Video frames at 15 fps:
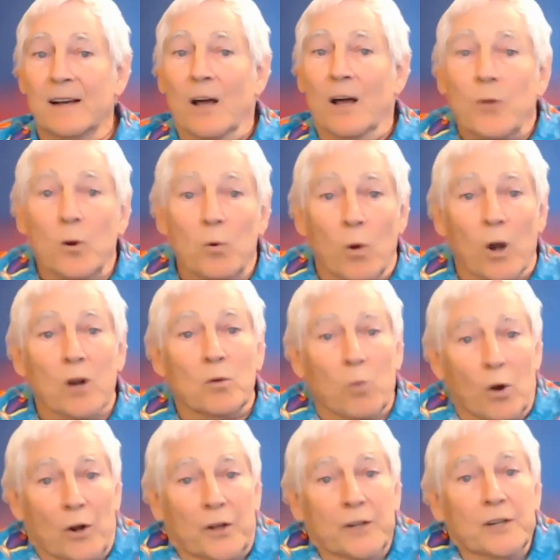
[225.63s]
Through word
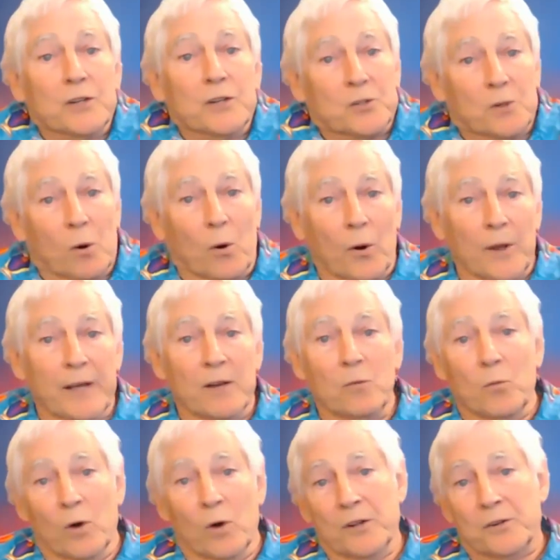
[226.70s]
working, a story at
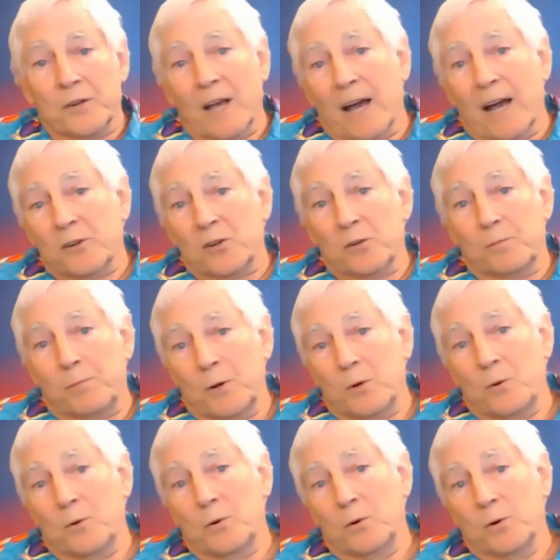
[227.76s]
once
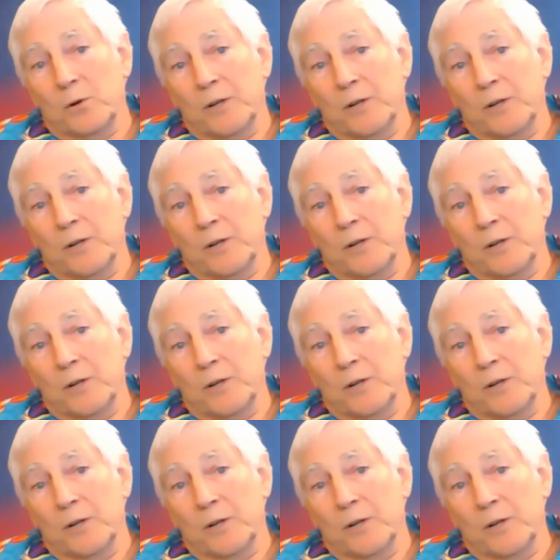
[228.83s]
outspooled.